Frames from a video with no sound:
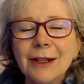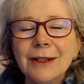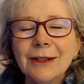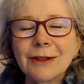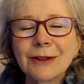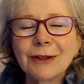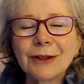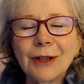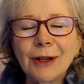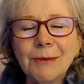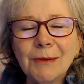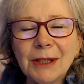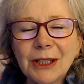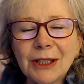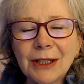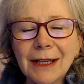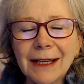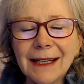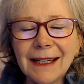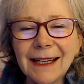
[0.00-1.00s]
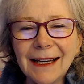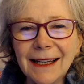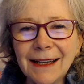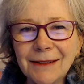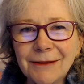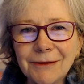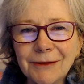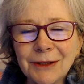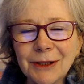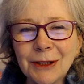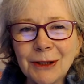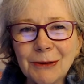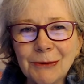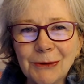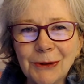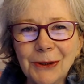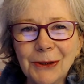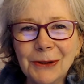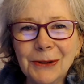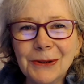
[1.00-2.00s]
So much love to you
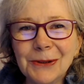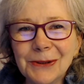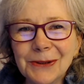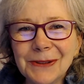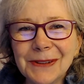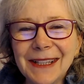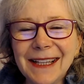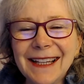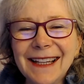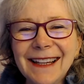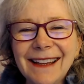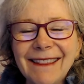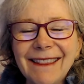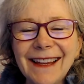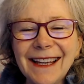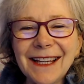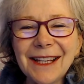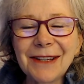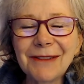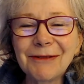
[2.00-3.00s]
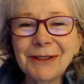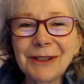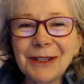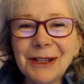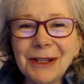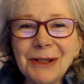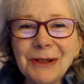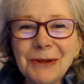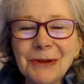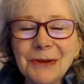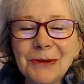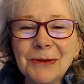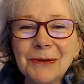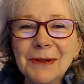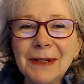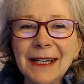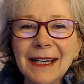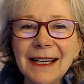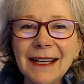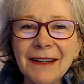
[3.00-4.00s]
all. Thank you for you.
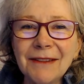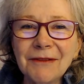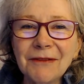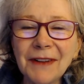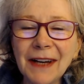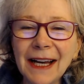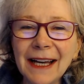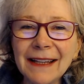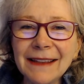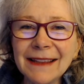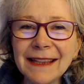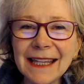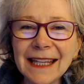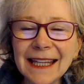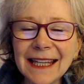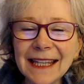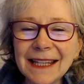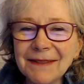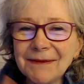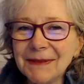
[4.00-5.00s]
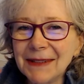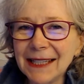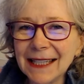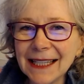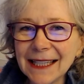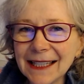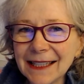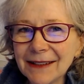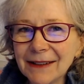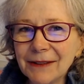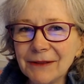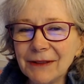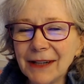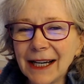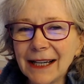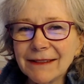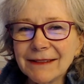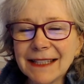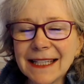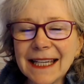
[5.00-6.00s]
And find the link
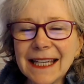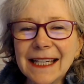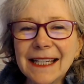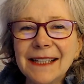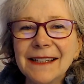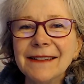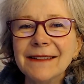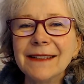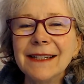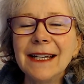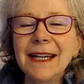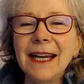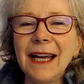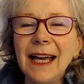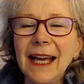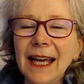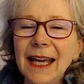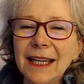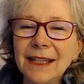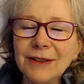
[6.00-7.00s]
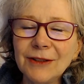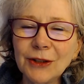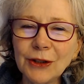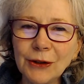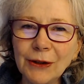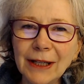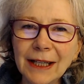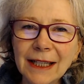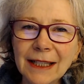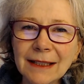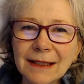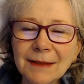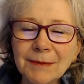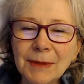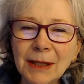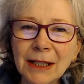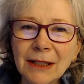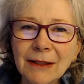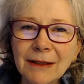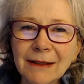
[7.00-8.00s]
around here and join us,
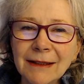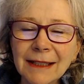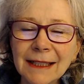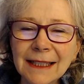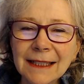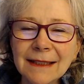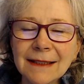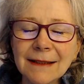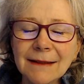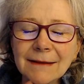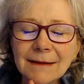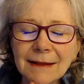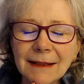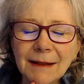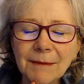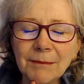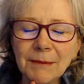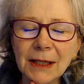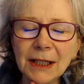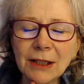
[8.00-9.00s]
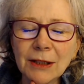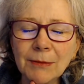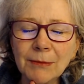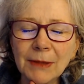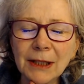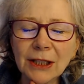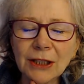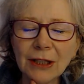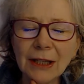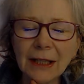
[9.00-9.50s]
my darlings. Much, much